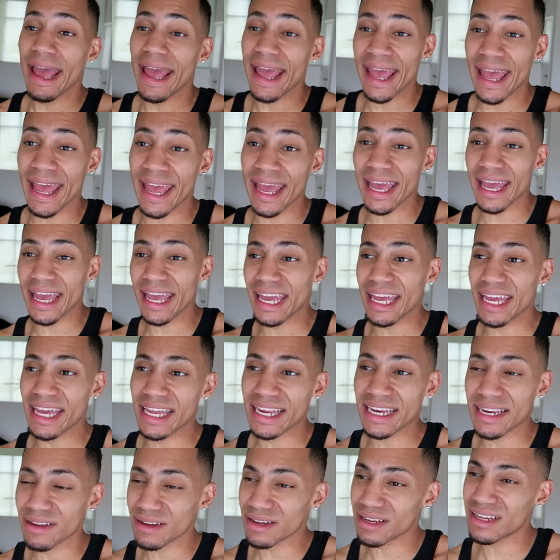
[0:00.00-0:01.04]

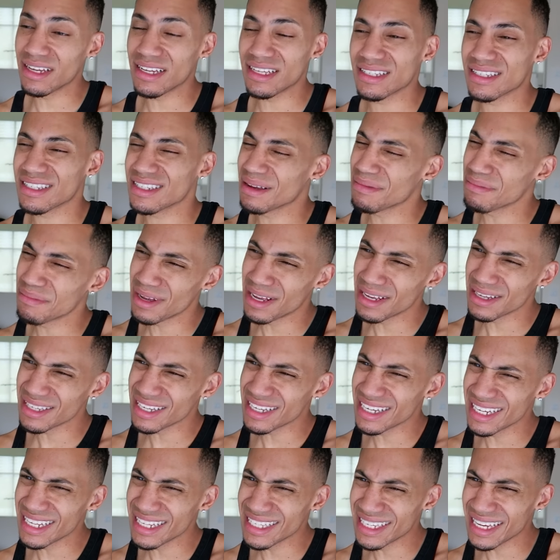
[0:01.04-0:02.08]
And something else
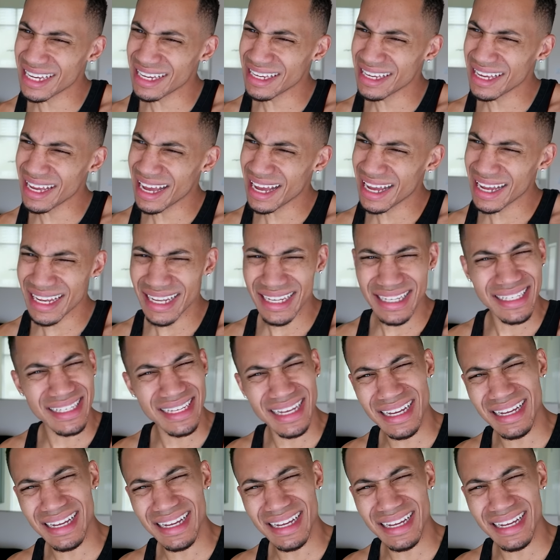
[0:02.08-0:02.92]
I need to tell you guys.